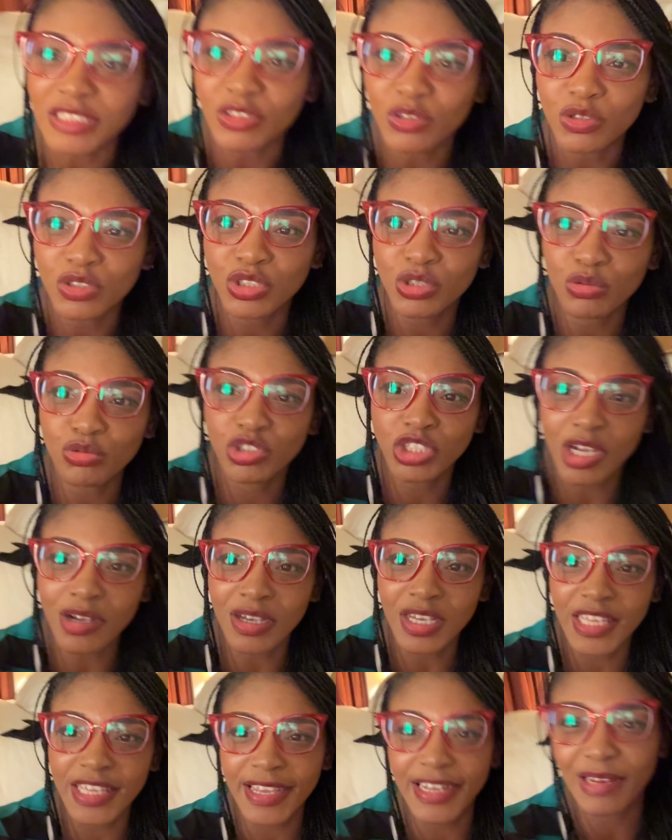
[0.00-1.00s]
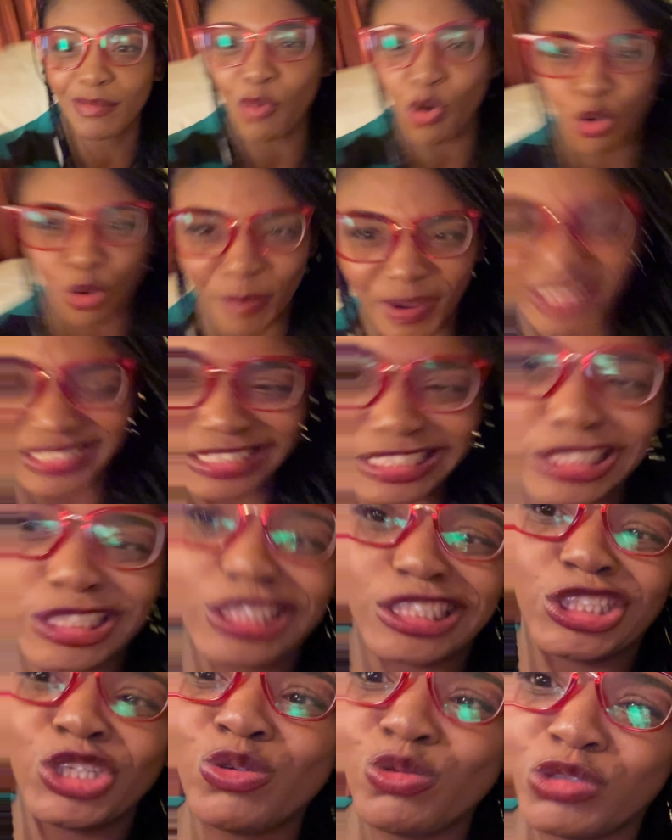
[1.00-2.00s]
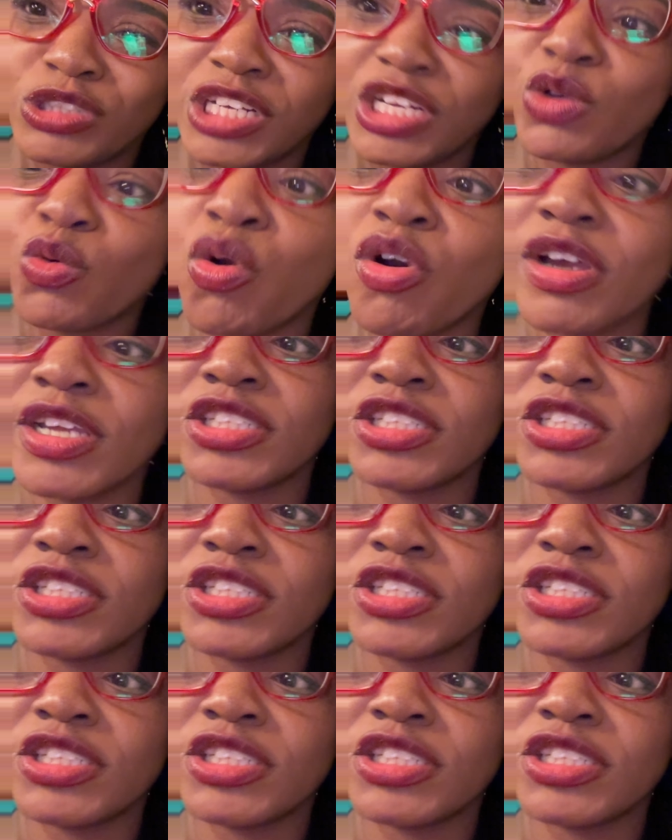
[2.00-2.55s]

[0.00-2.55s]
not so junky anymore, but it's usually quite